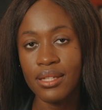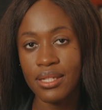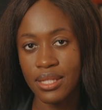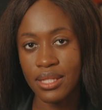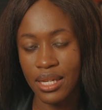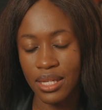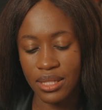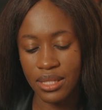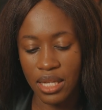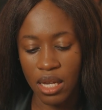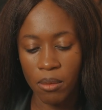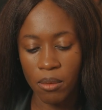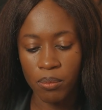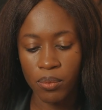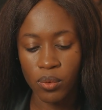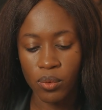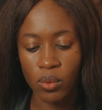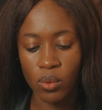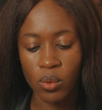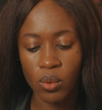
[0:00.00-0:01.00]
this
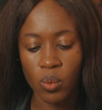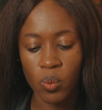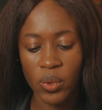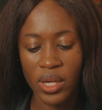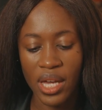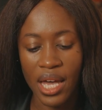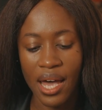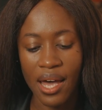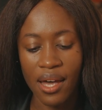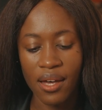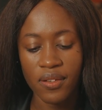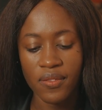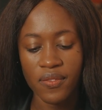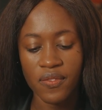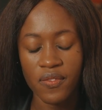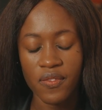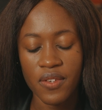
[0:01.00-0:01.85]
example, we have